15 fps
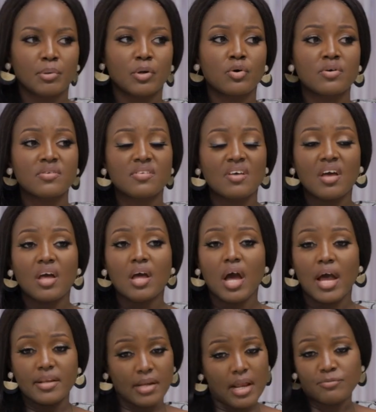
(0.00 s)
because
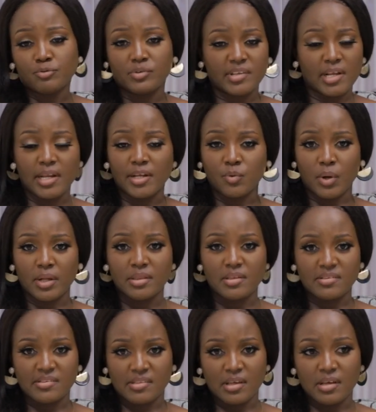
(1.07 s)
I didn't have to tell anyone
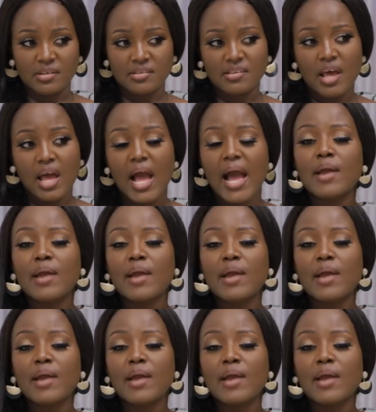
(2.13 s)
these things.